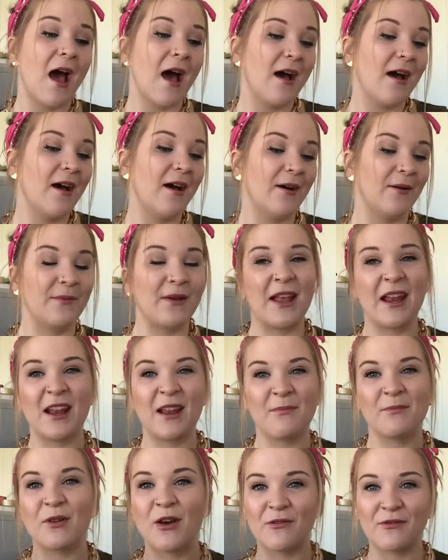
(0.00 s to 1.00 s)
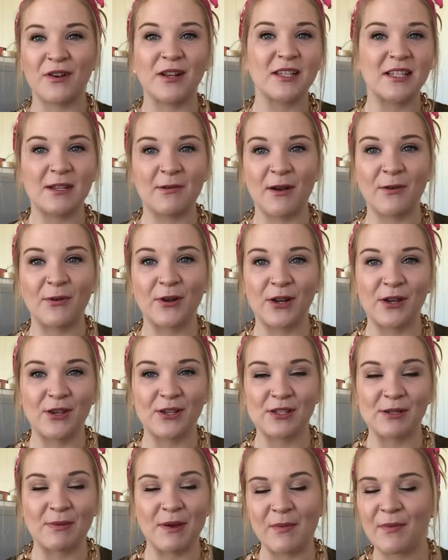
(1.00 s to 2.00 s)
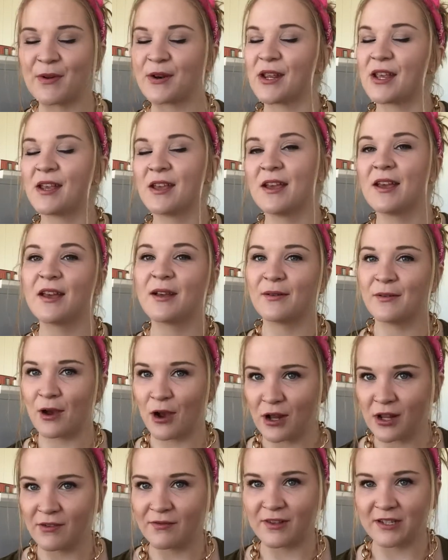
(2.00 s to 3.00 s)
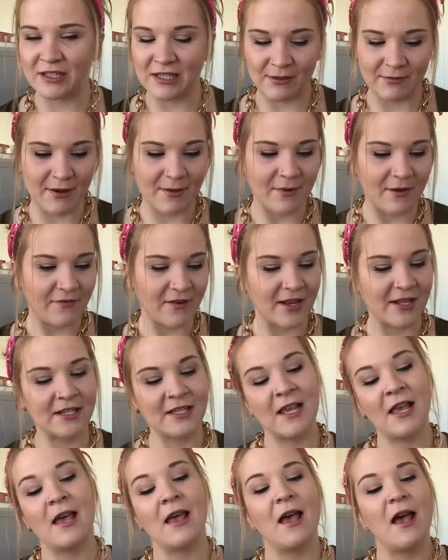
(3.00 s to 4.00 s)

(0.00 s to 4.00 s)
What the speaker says: And I'm not fussy about what I use on my body, only fussy about my face.